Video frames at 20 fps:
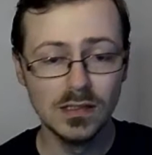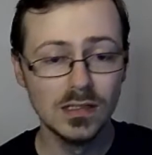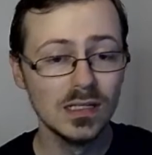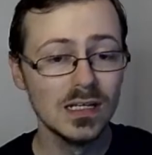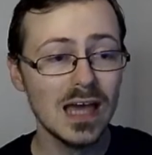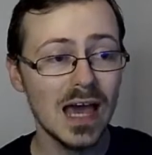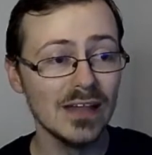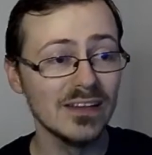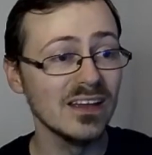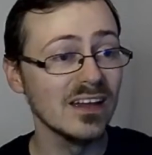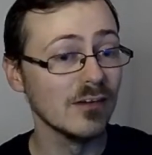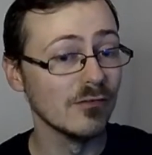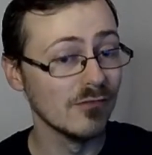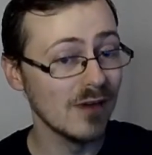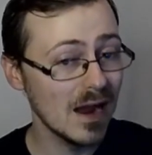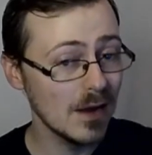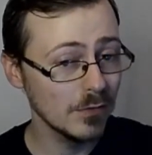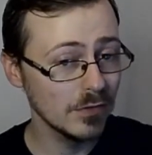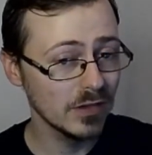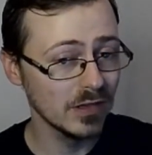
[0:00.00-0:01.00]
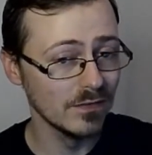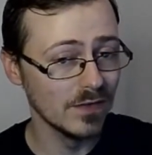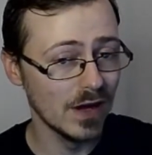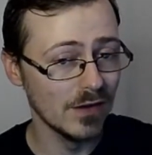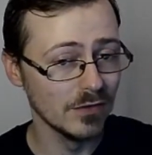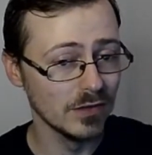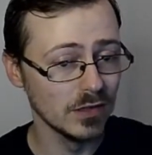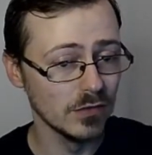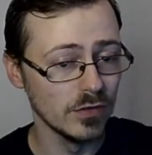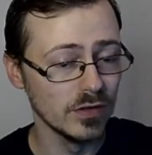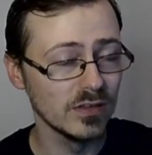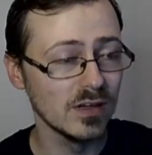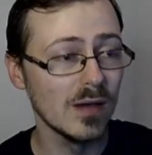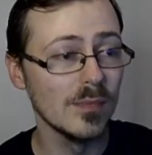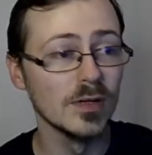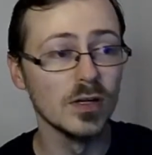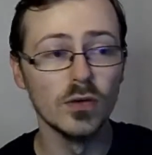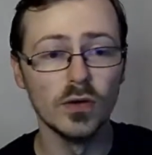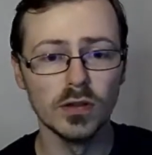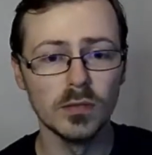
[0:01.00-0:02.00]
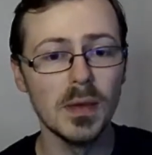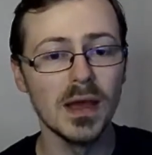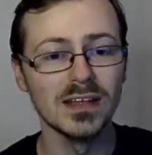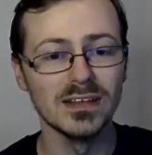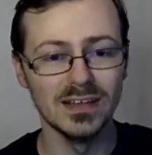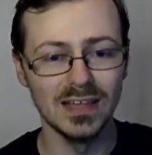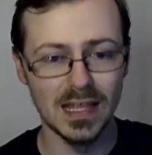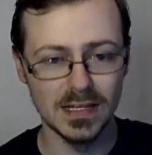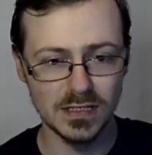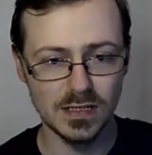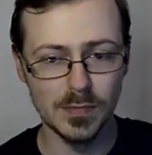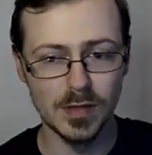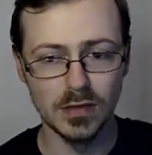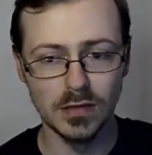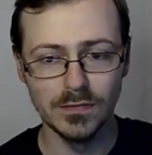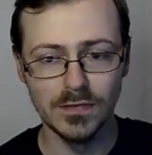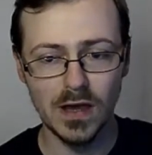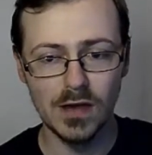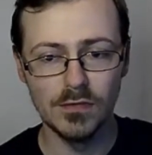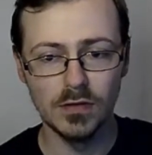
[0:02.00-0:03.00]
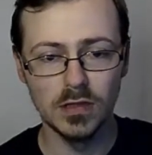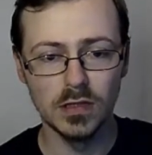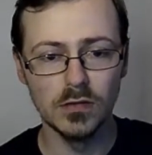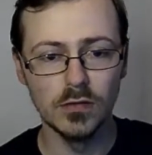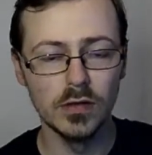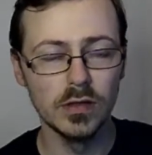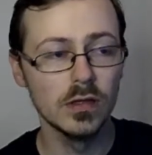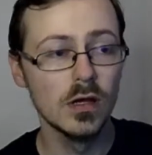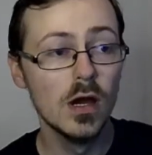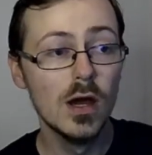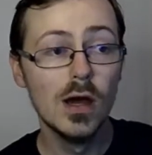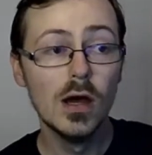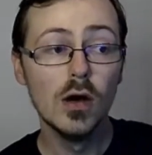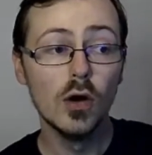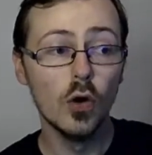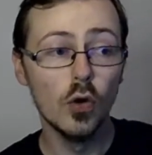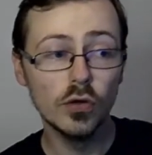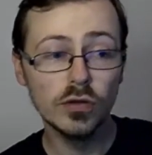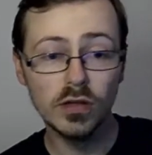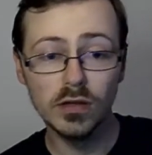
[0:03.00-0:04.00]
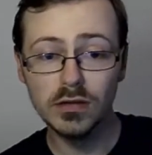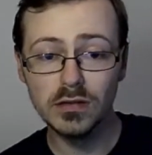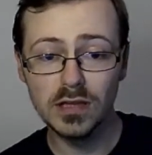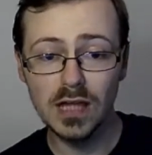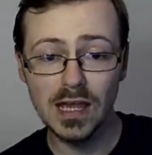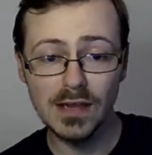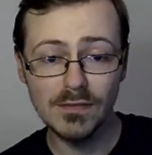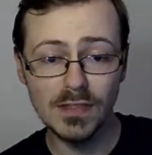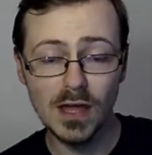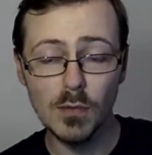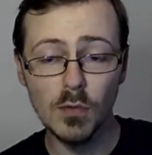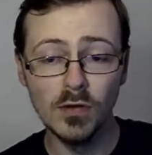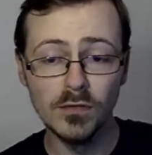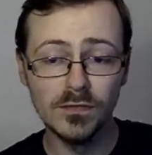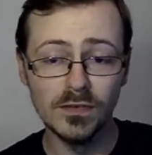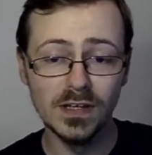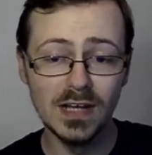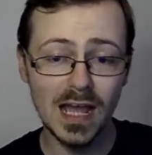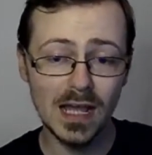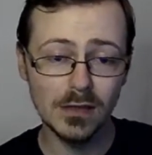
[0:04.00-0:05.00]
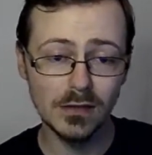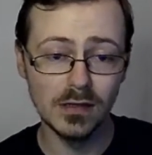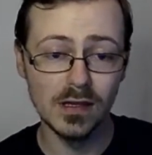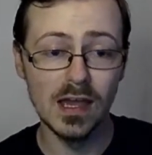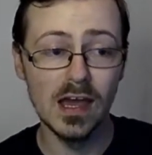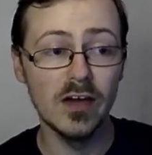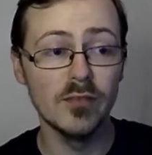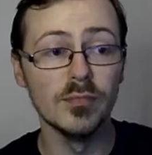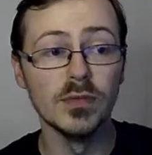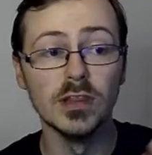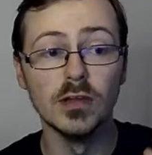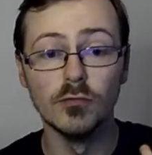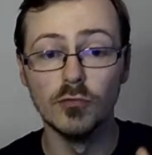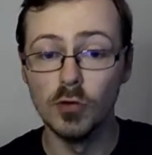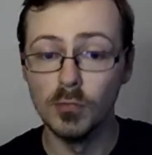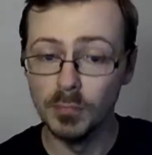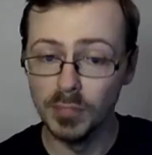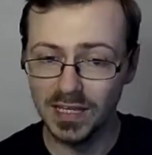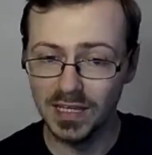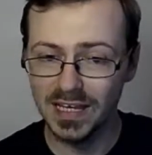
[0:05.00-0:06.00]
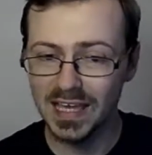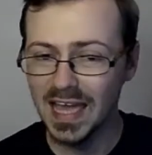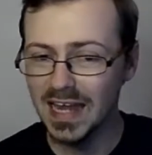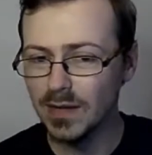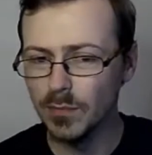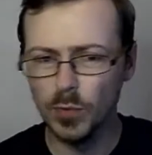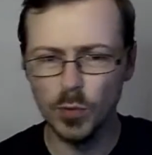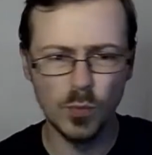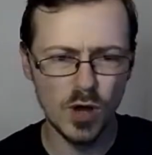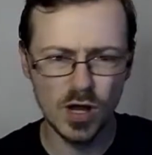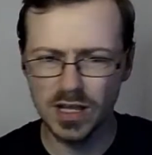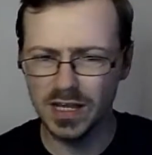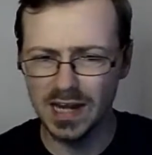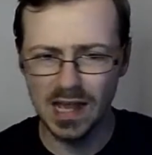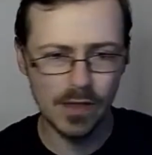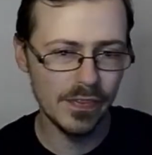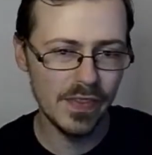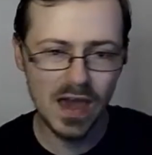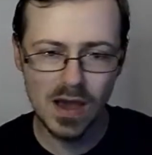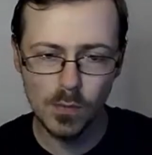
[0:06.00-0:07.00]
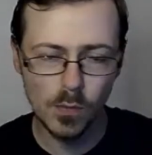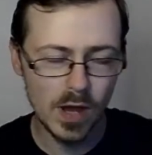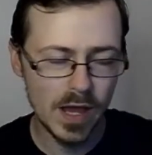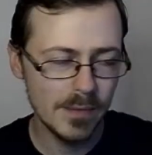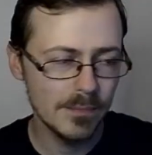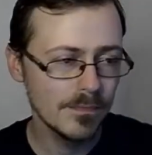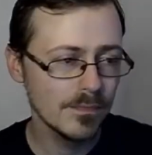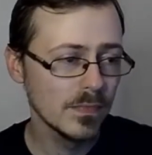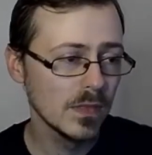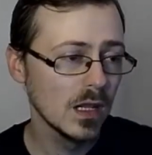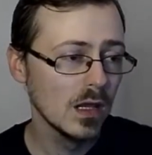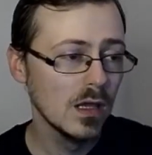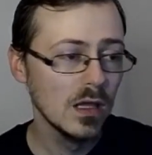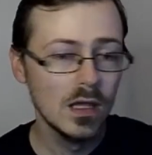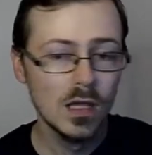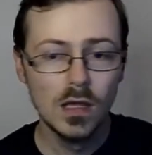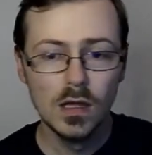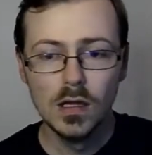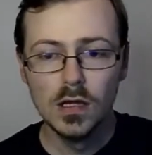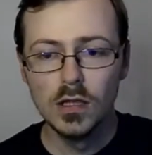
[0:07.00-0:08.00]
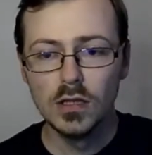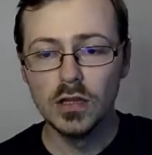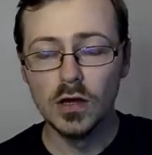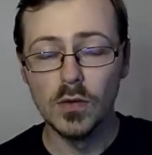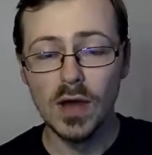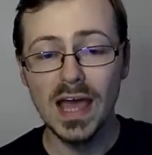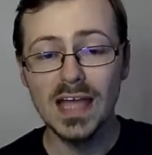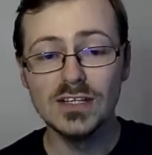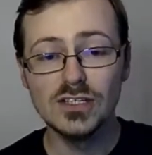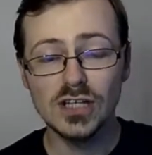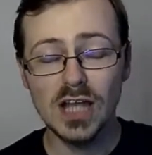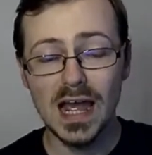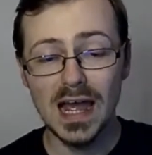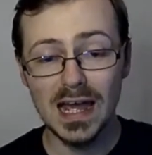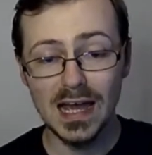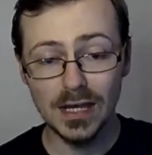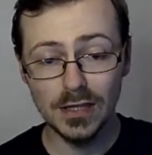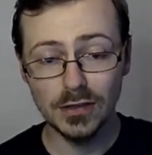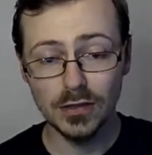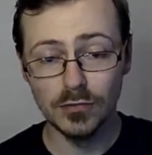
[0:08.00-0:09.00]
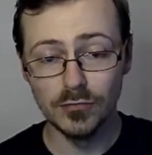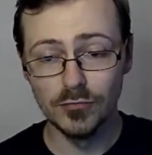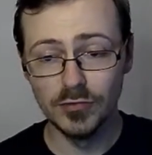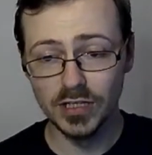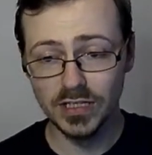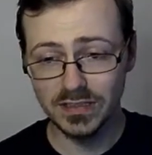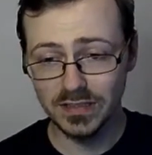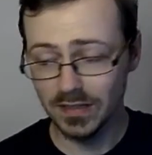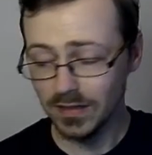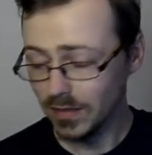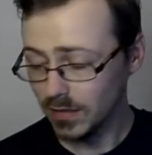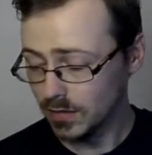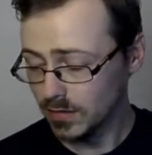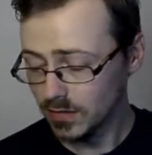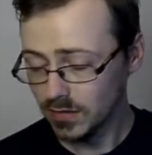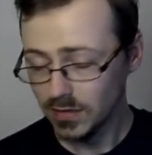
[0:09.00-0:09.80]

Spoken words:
I say around Survivor Series time, I don't expect it'll actually be Survivor Series. Or they'll save that one for next year, have him in the Rumble again, and we'll work it out that way. So Edge has returned.